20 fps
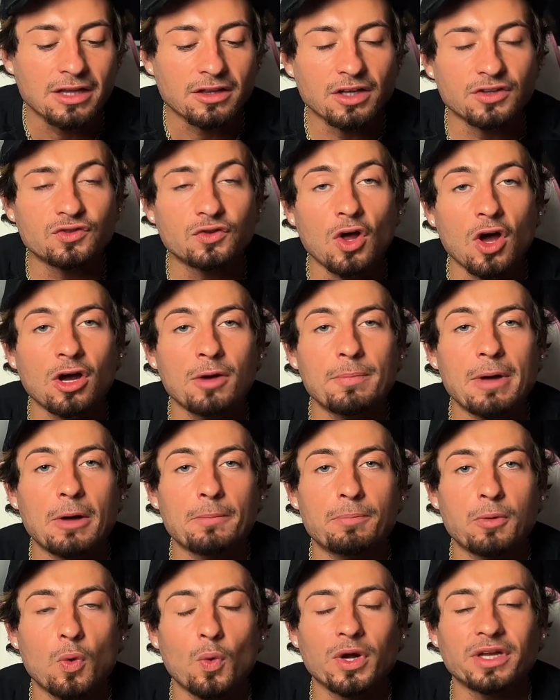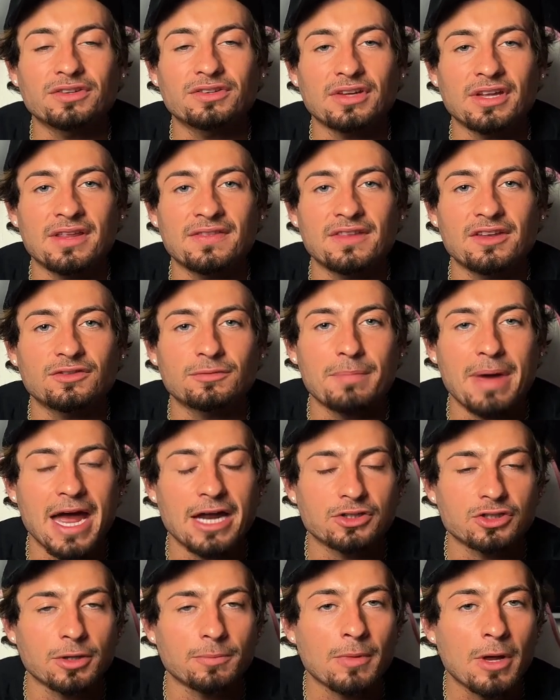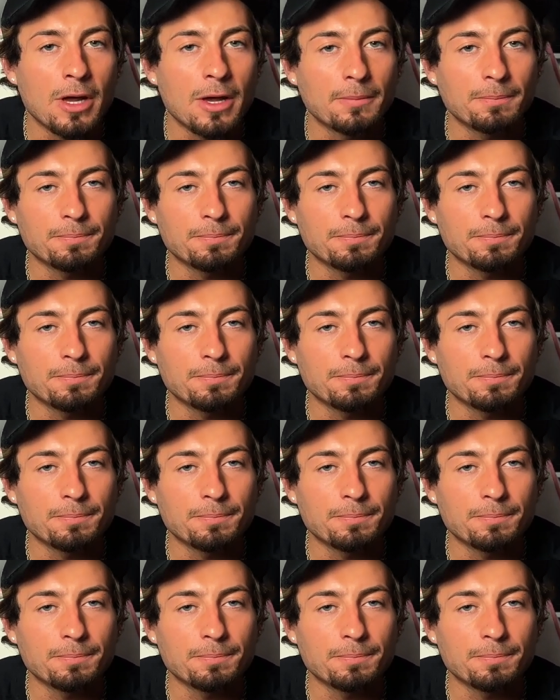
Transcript: Let's talk about points in this matchup,